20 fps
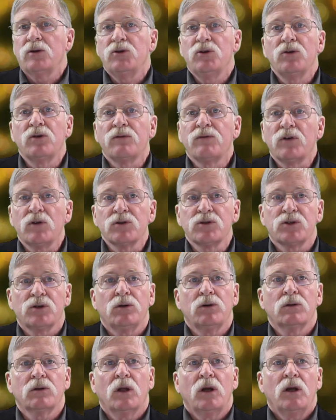
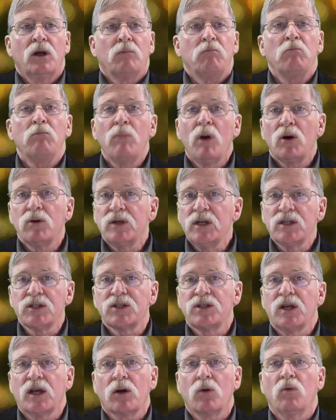universal
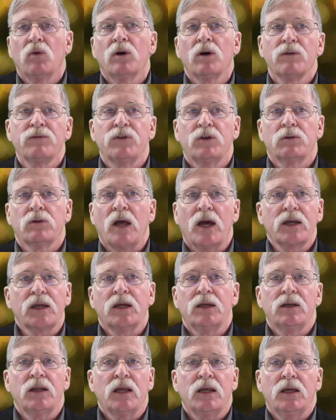monistic worldview,
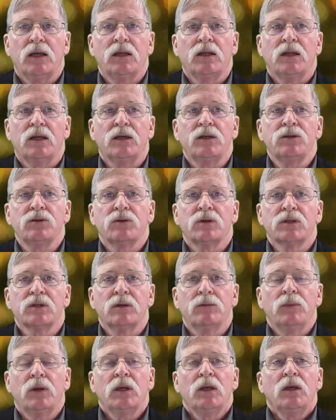like in
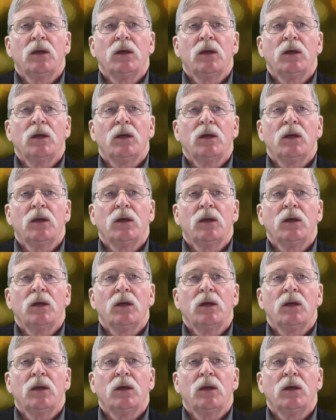Hinduism?